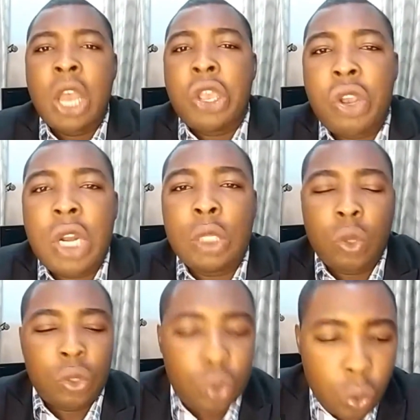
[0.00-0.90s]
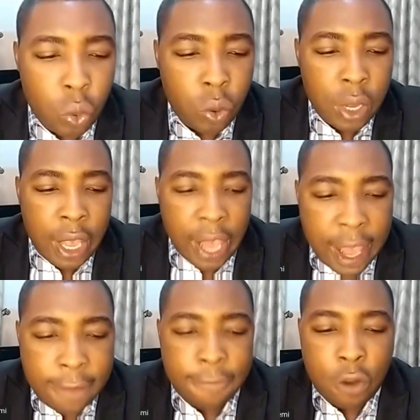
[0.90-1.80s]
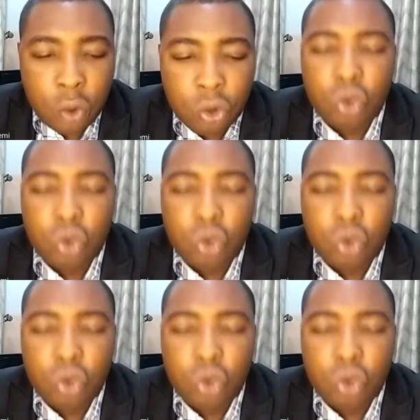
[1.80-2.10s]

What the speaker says: you need to do if you